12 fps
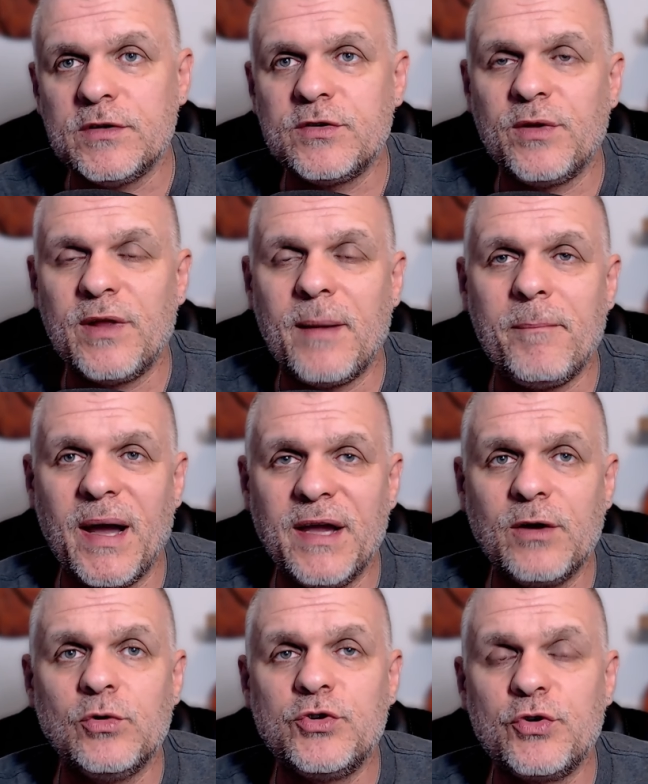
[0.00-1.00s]
So that
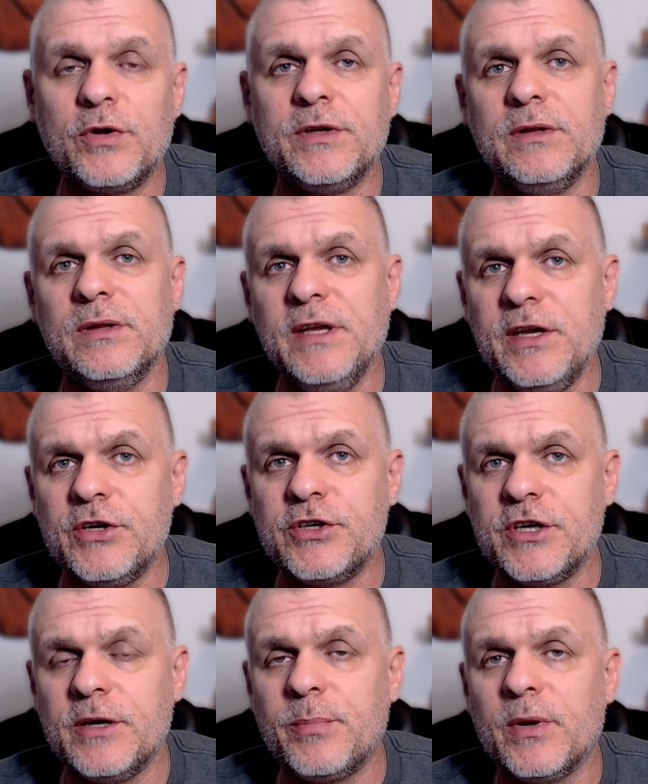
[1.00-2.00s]
Michael Jordan
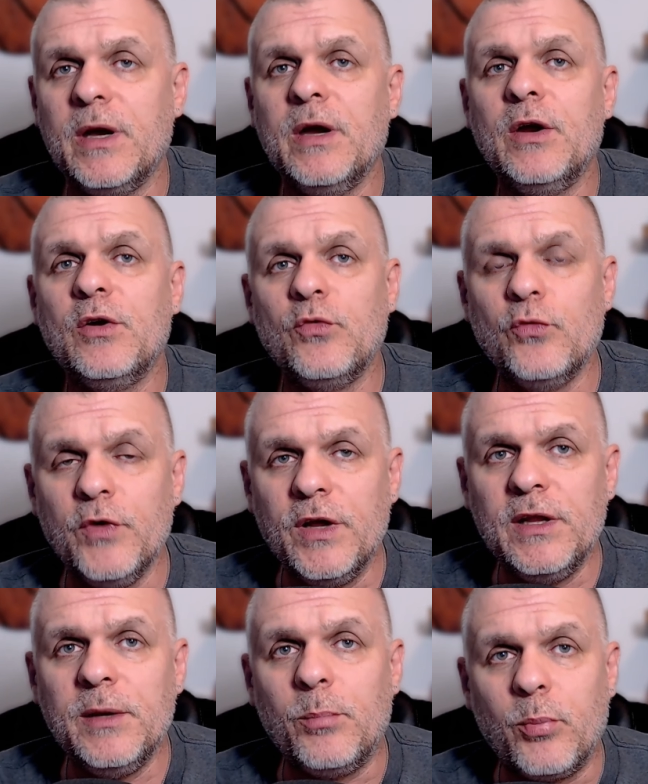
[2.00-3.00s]
leadership
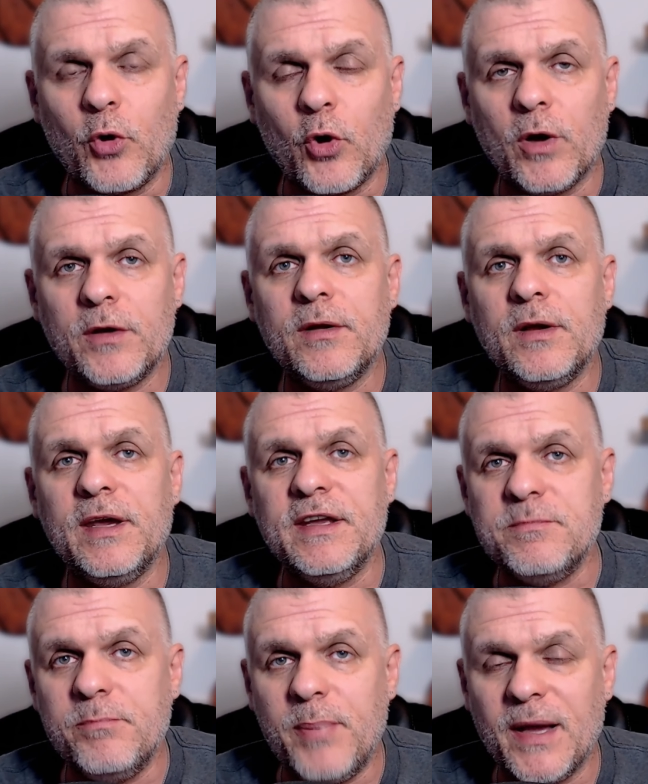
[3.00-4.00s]
really brought his
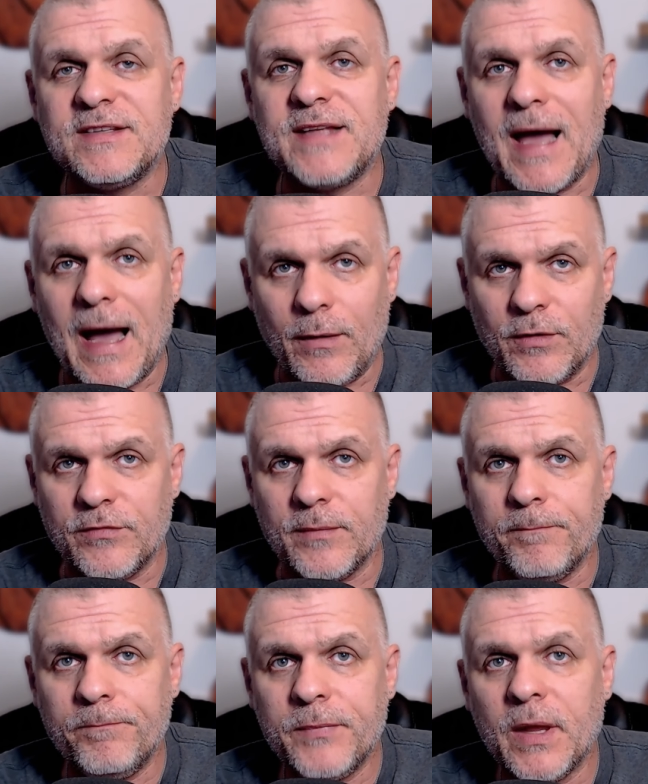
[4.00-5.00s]
best out of him.
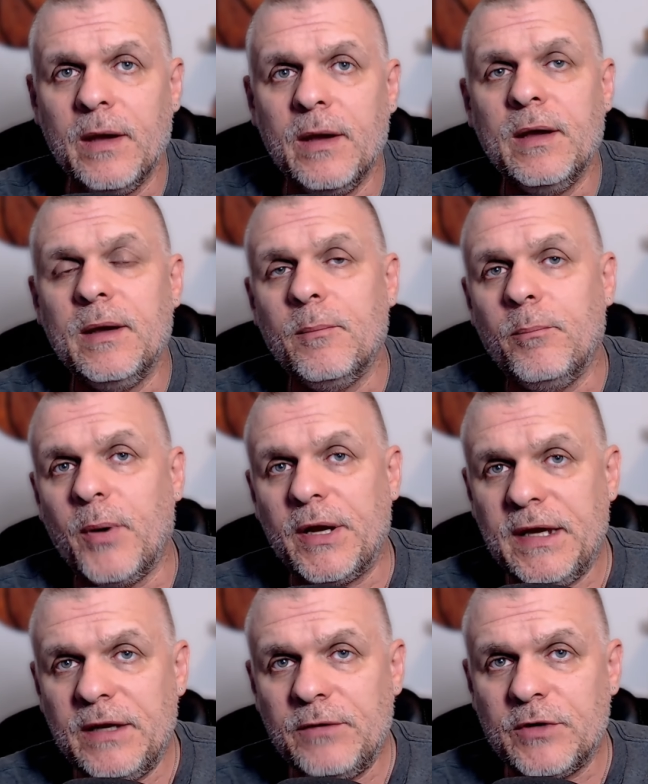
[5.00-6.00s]

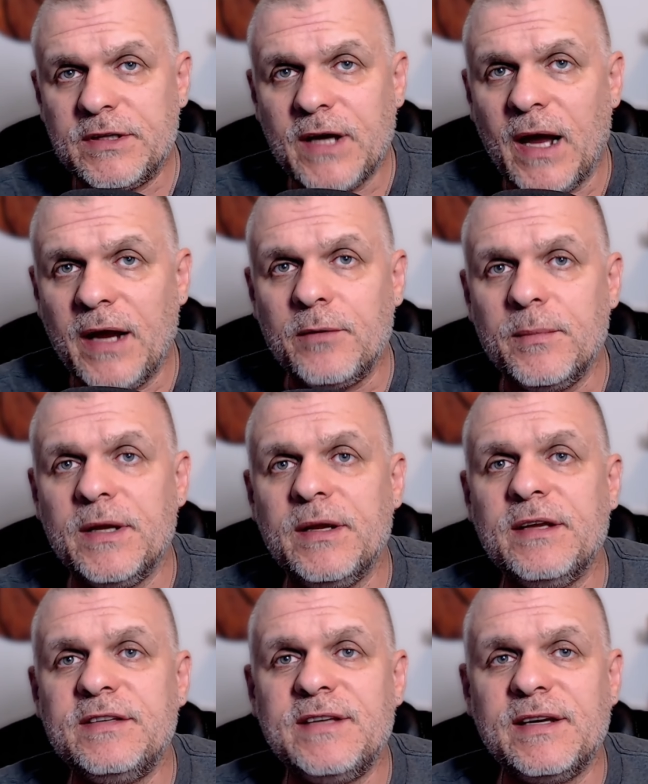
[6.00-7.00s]
But in retirement,
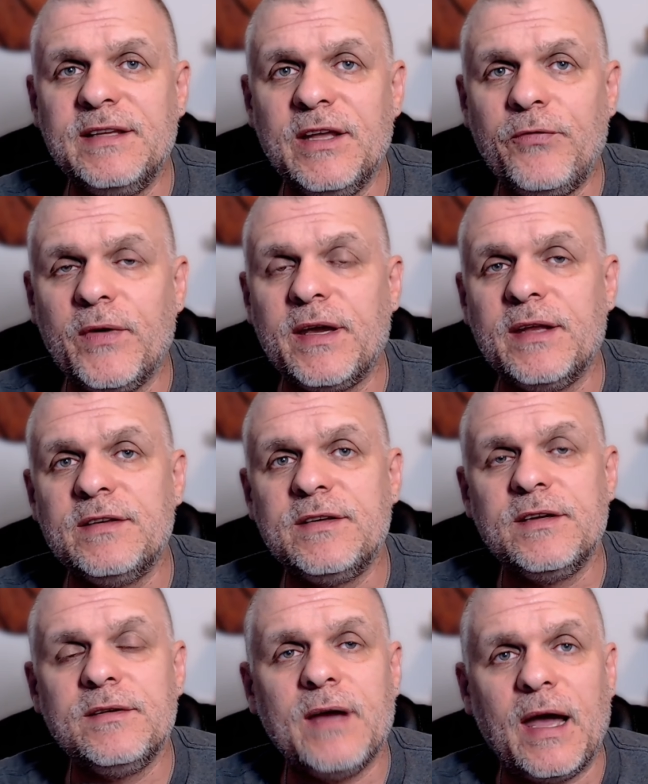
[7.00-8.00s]
his significance
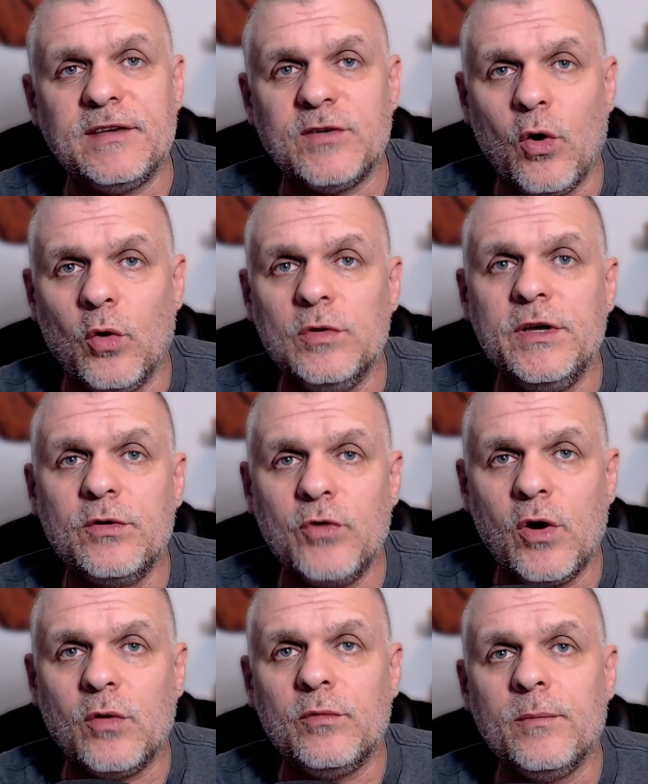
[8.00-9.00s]
has only
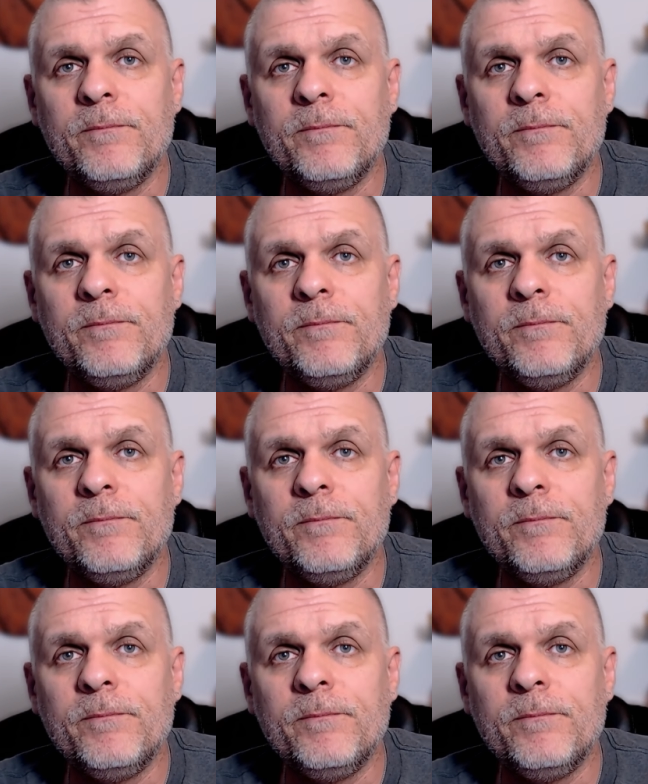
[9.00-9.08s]
grown.